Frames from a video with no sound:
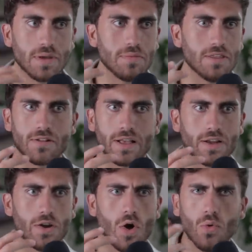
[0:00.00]
Maybe they're like
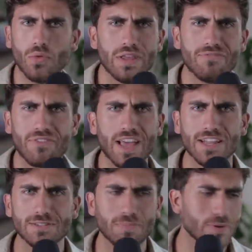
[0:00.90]
an
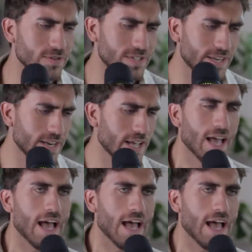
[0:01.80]
OnlyFans person.